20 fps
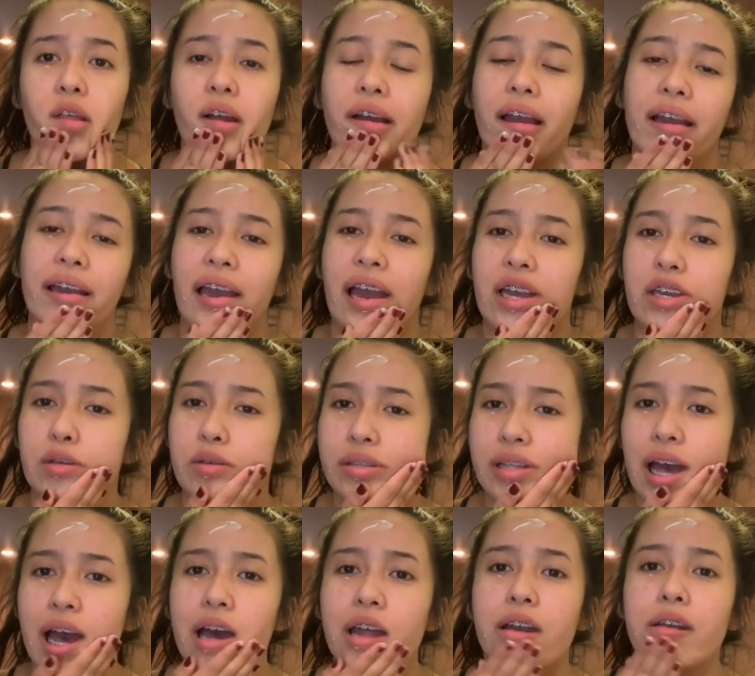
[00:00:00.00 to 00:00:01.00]
Like I can't use
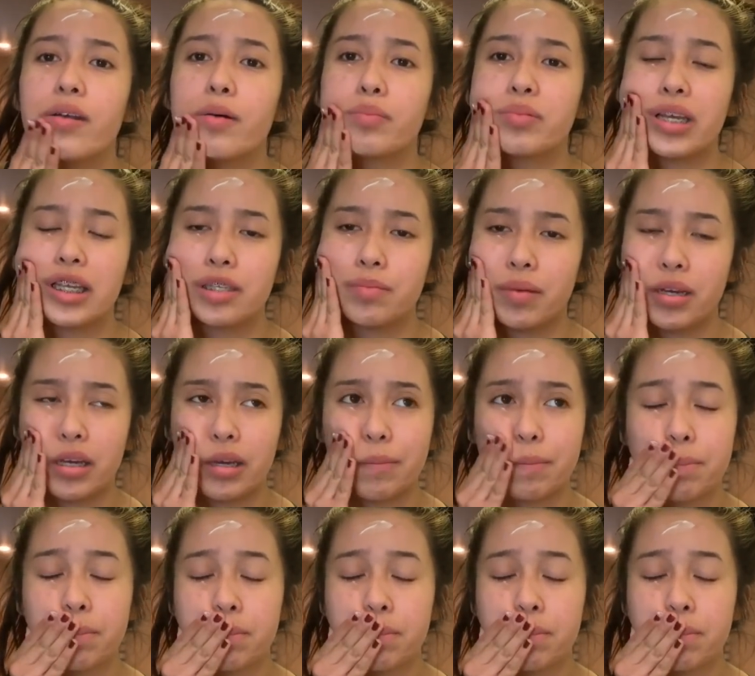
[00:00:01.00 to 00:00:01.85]
that. It upsets my